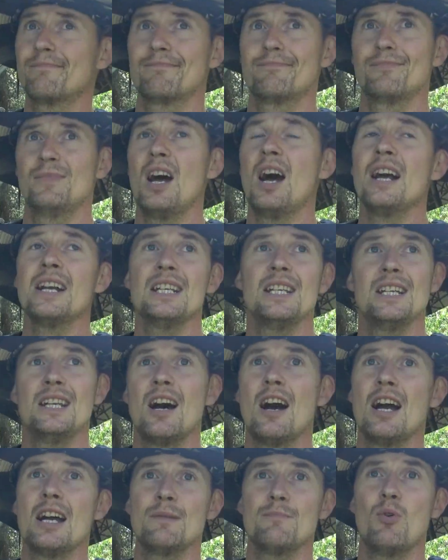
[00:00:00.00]

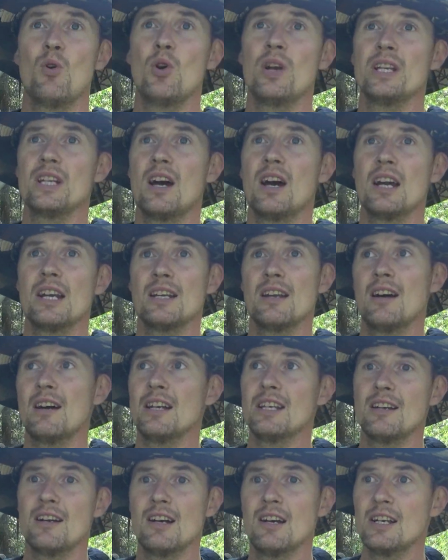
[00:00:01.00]

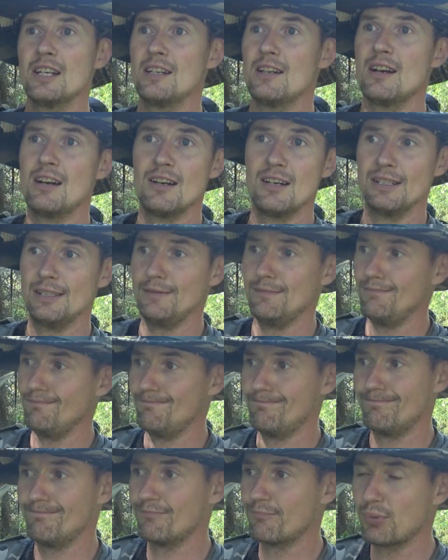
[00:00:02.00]

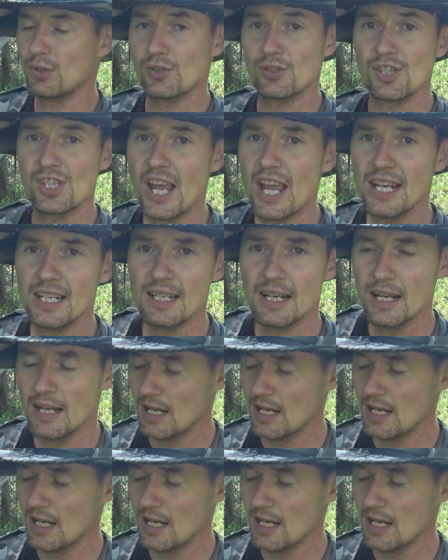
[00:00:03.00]
99.9999%.